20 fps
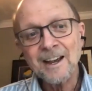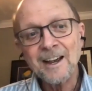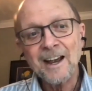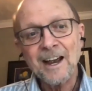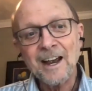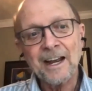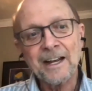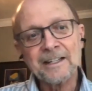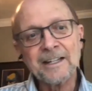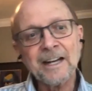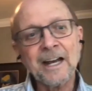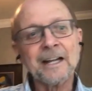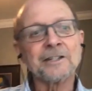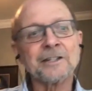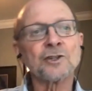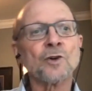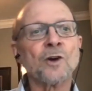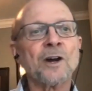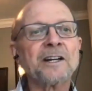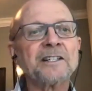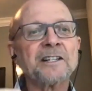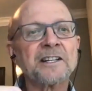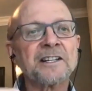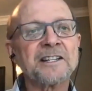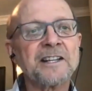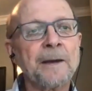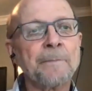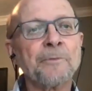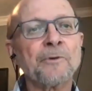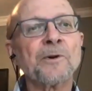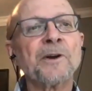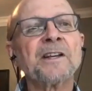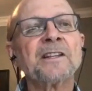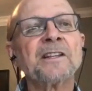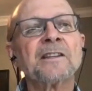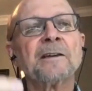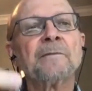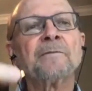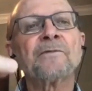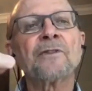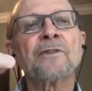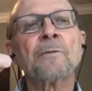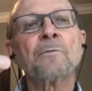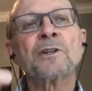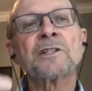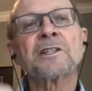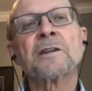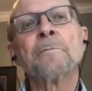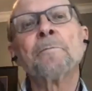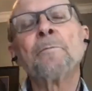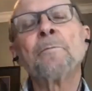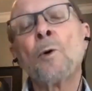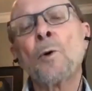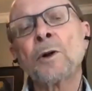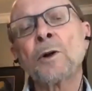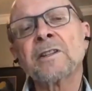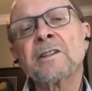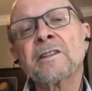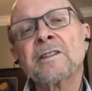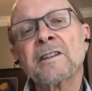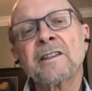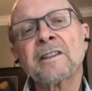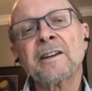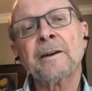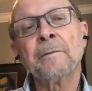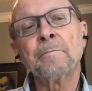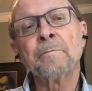and not trying to separate them from what's important to them,